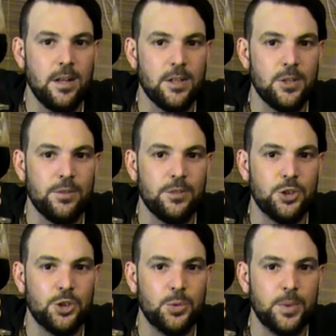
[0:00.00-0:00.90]
sort of
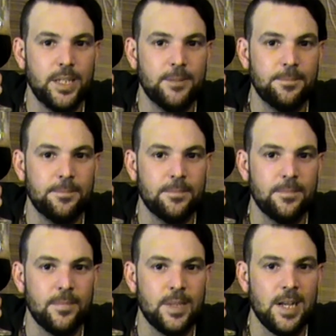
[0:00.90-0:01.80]
chewy
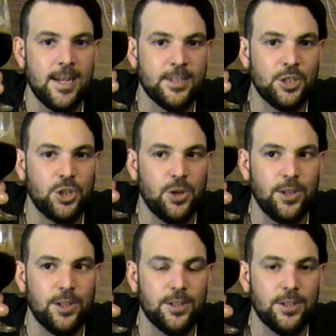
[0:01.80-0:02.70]
dark
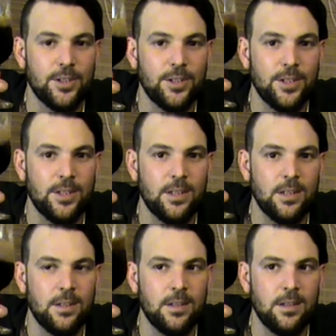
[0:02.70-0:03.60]
chocolate.
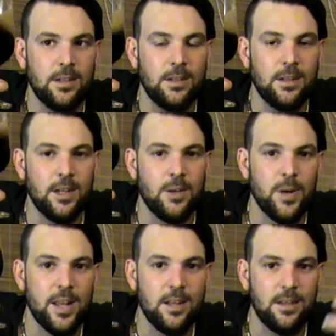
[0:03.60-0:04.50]
When
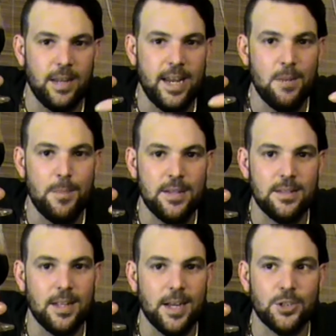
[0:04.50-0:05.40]
you eat a piece of
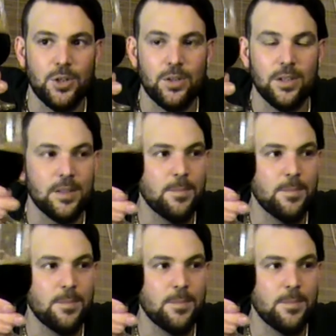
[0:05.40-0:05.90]
dark chocolate,